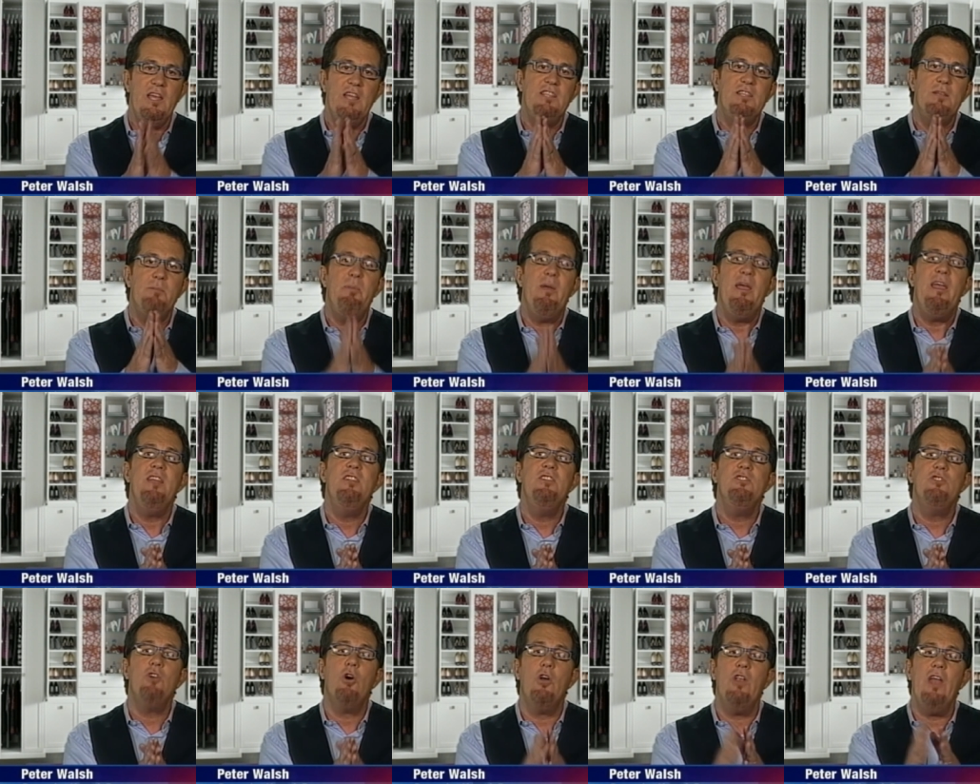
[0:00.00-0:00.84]
it
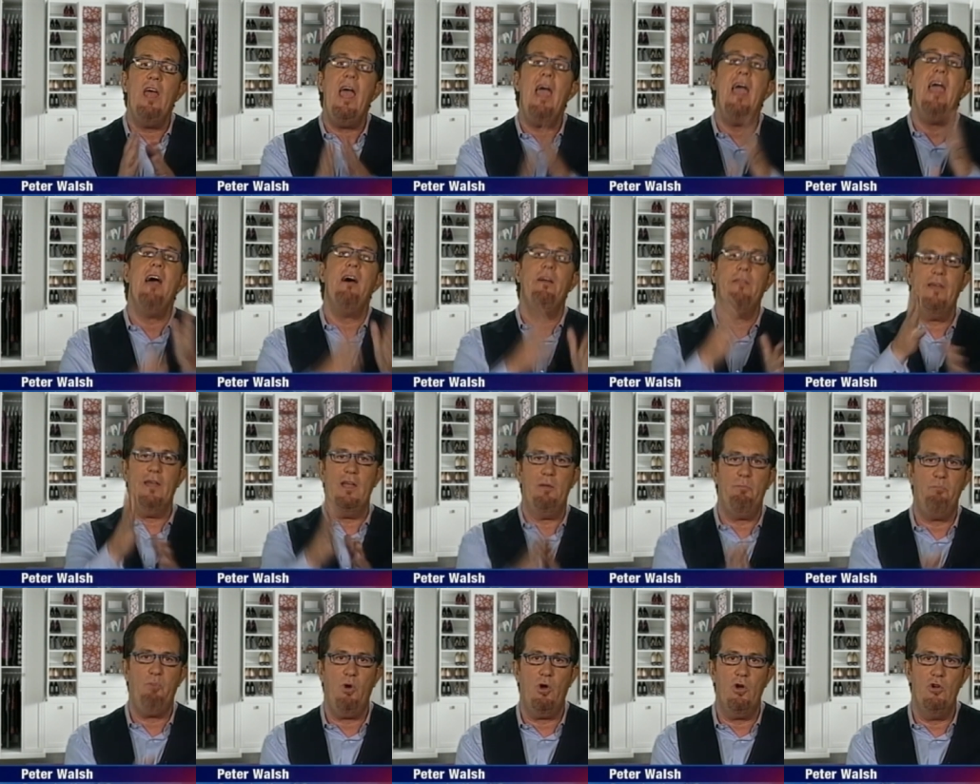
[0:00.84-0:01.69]
depends on how they
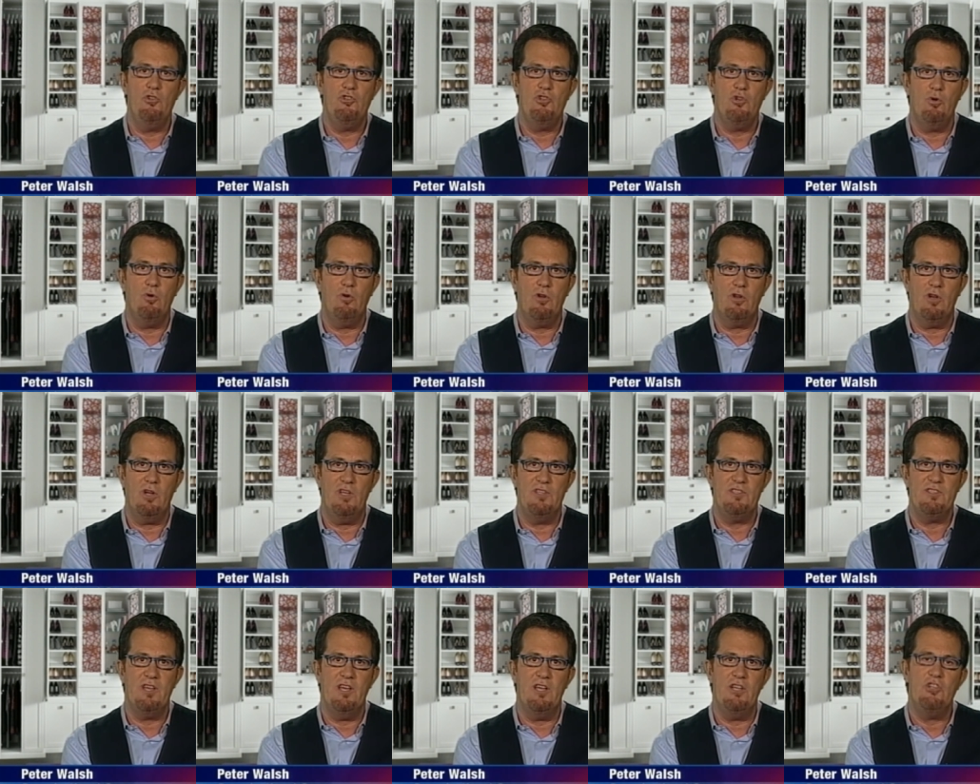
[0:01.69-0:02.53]
approach
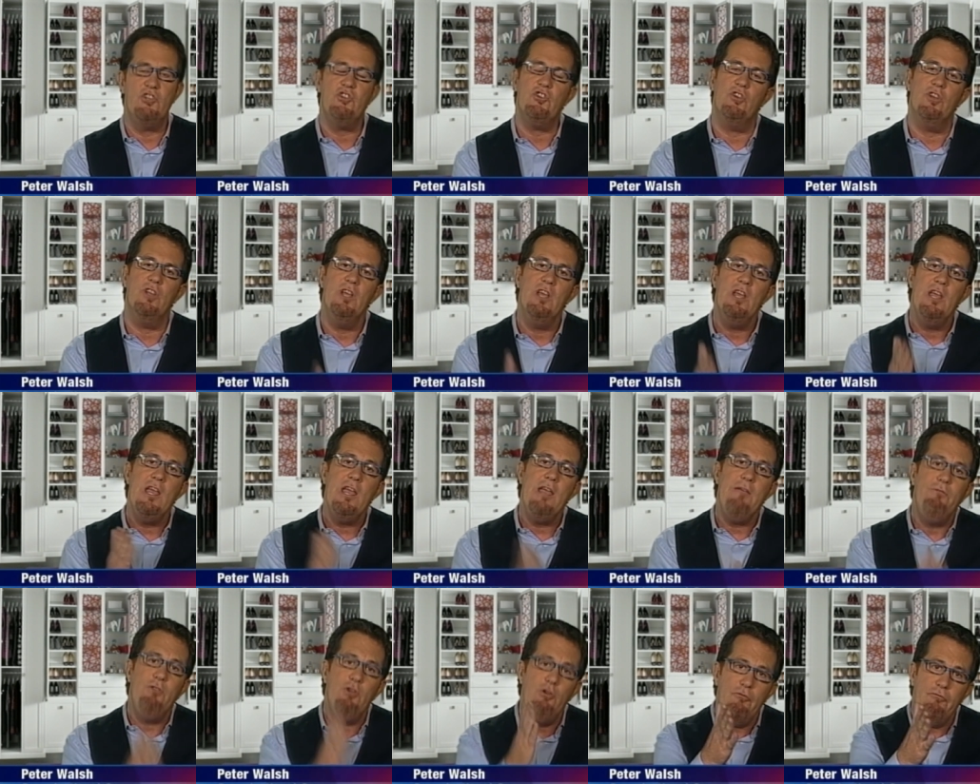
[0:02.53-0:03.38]
organization.
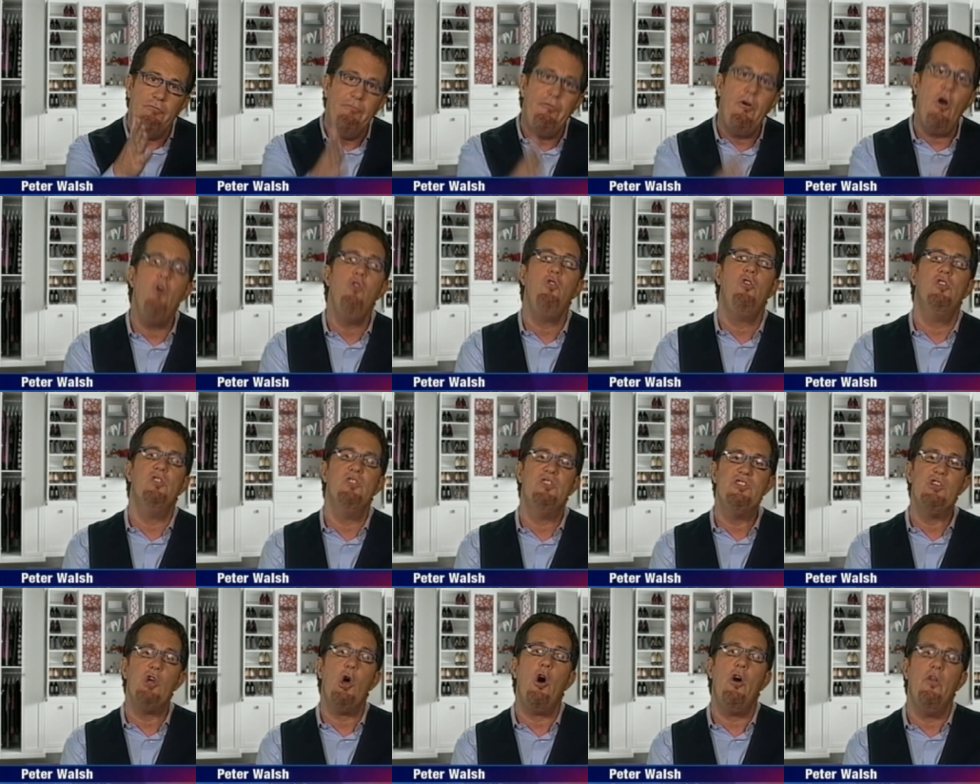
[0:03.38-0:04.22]
If you
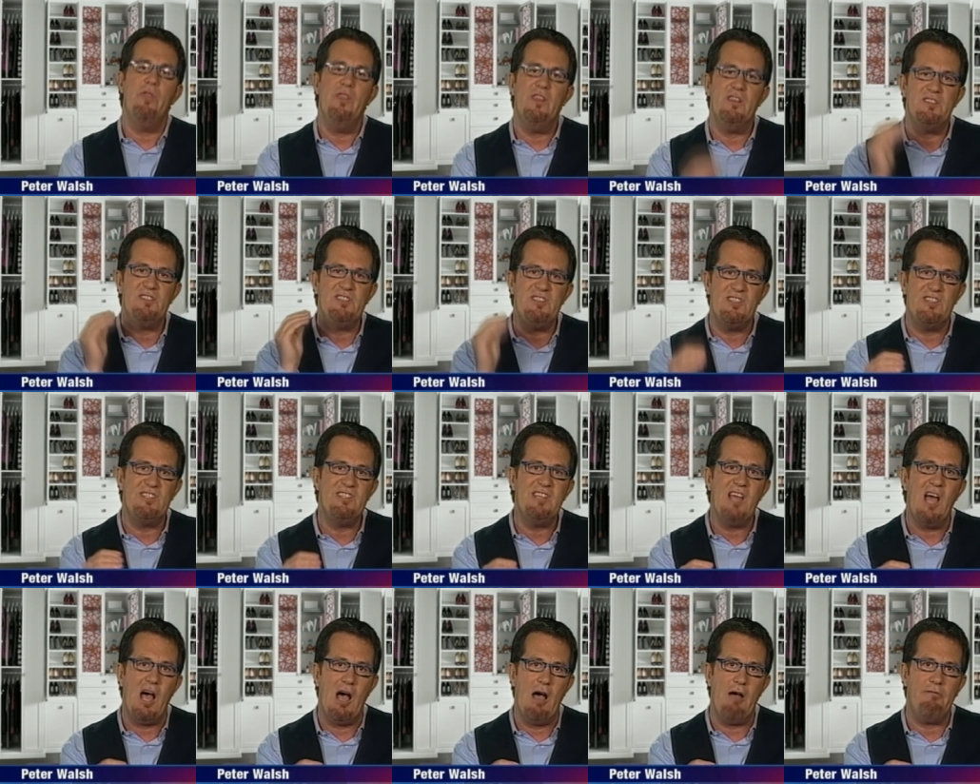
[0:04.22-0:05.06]
focus on the
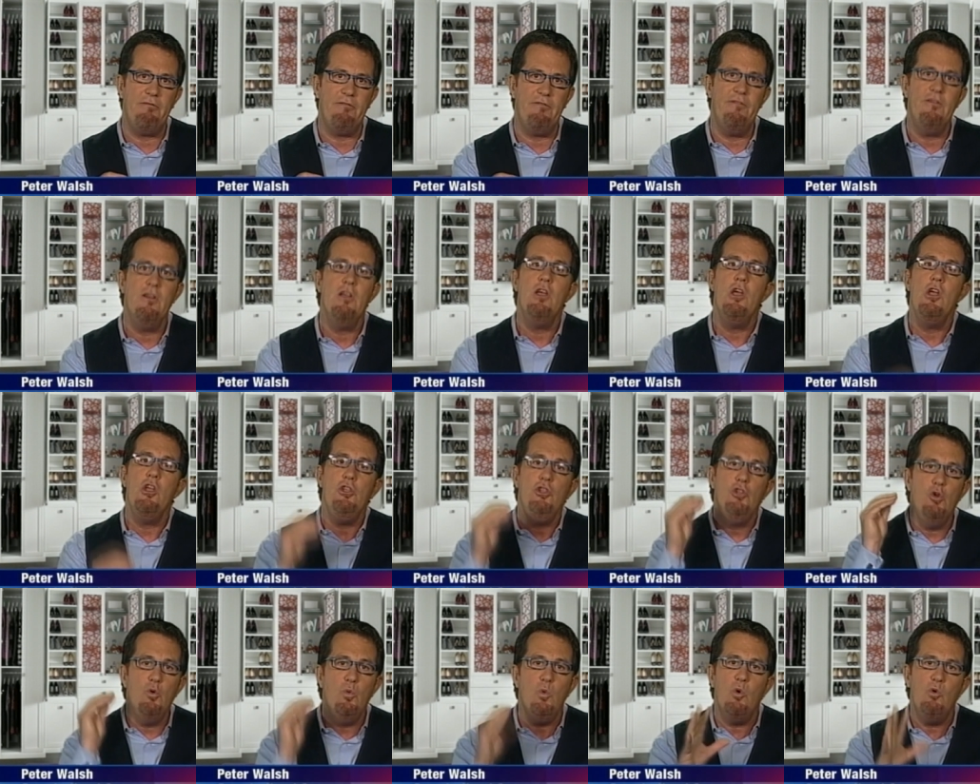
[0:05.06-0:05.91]
stuff,
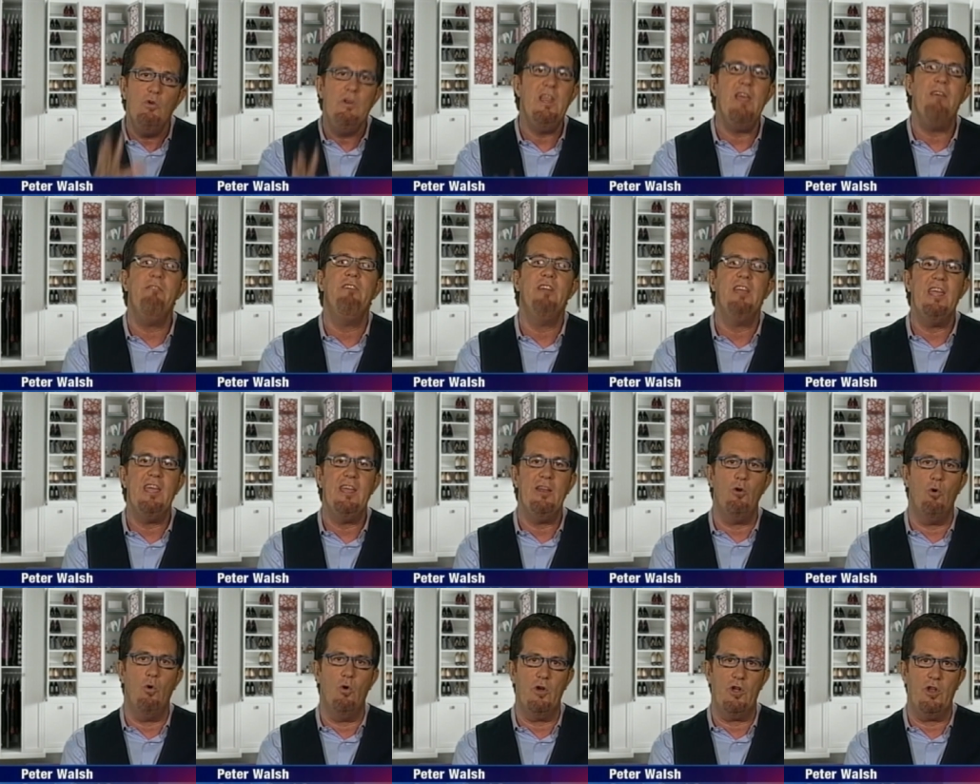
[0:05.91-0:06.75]
you will never get
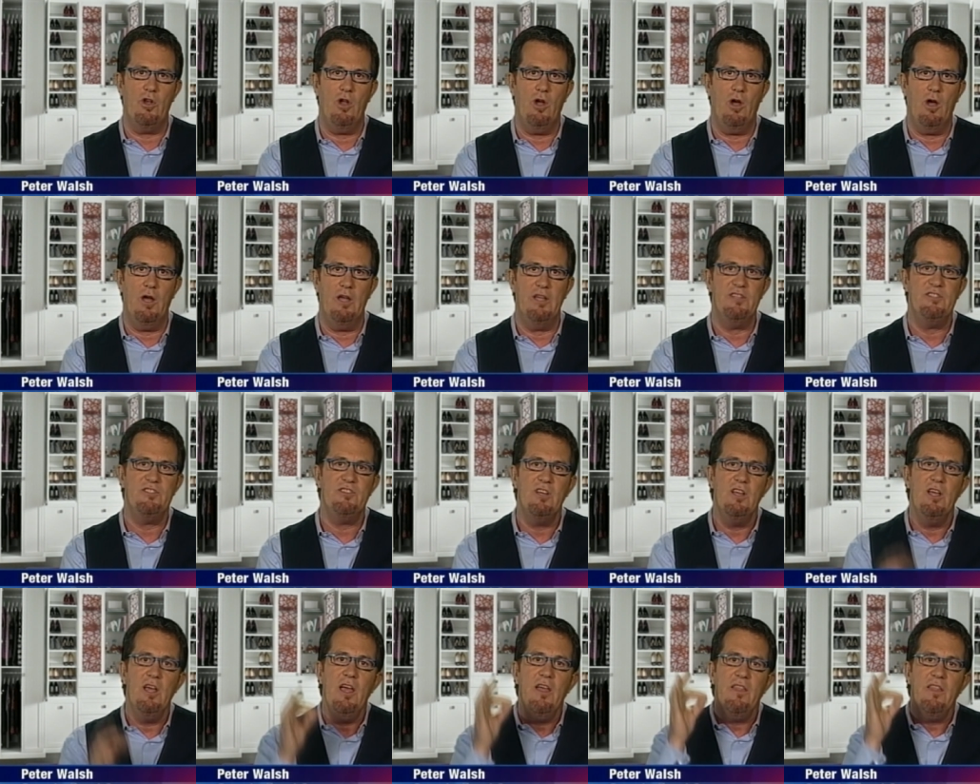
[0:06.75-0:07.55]
organised.